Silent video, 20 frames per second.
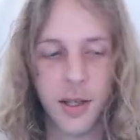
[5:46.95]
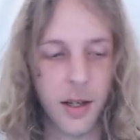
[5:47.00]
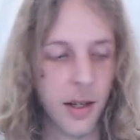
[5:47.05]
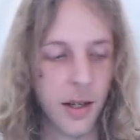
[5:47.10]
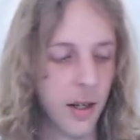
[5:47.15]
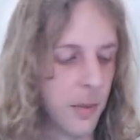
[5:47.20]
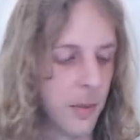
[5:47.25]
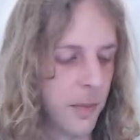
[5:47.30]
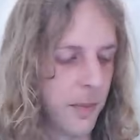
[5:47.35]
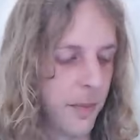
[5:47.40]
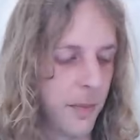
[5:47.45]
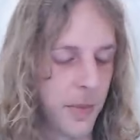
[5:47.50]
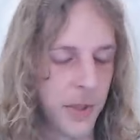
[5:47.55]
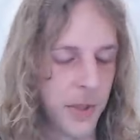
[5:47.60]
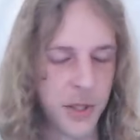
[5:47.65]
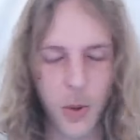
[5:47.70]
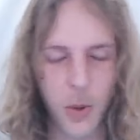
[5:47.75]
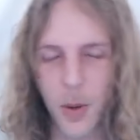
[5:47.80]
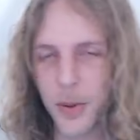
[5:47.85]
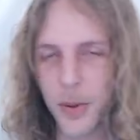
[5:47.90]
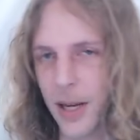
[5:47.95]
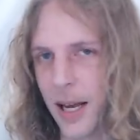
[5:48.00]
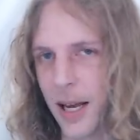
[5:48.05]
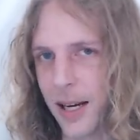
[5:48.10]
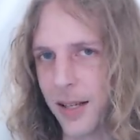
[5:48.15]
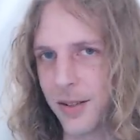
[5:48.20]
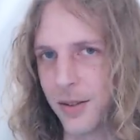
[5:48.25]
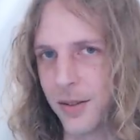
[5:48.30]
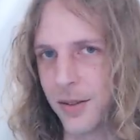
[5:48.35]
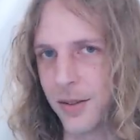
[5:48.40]
But swapping
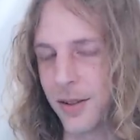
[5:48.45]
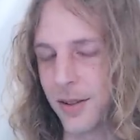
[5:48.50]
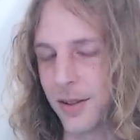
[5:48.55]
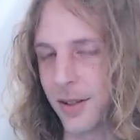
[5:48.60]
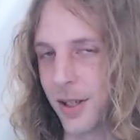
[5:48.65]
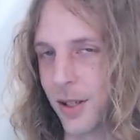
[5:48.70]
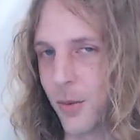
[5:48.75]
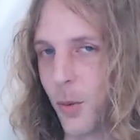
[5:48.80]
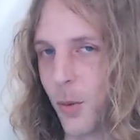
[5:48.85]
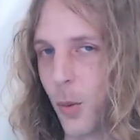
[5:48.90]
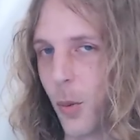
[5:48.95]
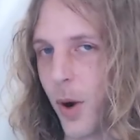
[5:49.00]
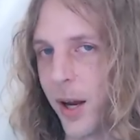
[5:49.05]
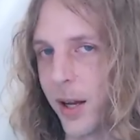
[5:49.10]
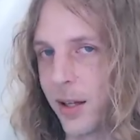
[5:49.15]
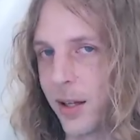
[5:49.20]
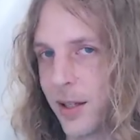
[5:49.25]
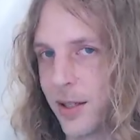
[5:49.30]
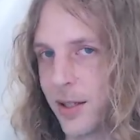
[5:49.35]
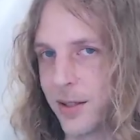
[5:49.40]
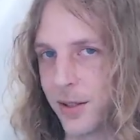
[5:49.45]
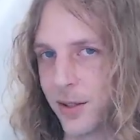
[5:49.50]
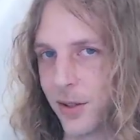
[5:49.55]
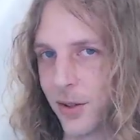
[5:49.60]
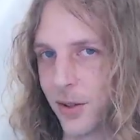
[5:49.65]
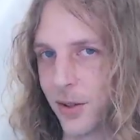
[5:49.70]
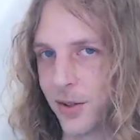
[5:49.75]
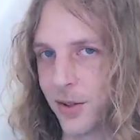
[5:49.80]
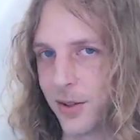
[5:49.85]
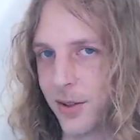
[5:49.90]
axles is like way
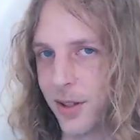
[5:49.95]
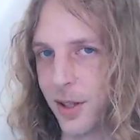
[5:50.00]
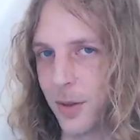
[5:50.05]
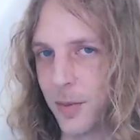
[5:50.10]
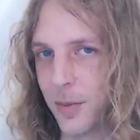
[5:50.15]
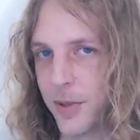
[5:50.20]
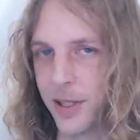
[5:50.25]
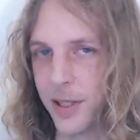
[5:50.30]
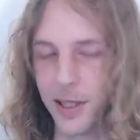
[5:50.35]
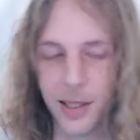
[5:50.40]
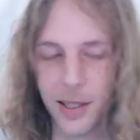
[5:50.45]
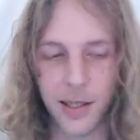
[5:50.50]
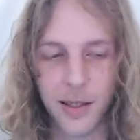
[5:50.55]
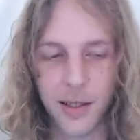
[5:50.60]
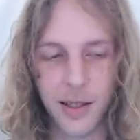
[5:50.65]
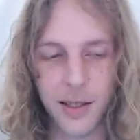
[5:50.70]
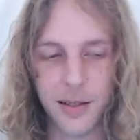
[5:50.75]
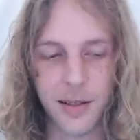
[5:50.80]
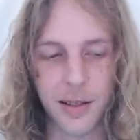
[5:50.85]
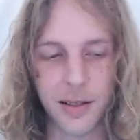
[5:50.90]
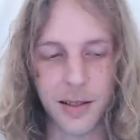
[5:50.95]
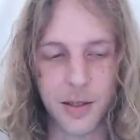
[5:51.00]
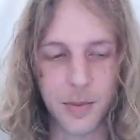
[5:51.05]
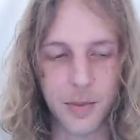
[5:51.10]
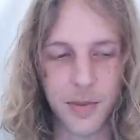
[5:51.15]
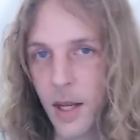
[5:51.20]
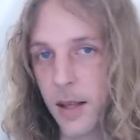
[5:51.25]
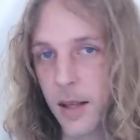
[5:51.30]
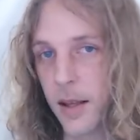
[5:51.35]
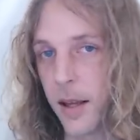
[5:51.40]
easier than any of these systems.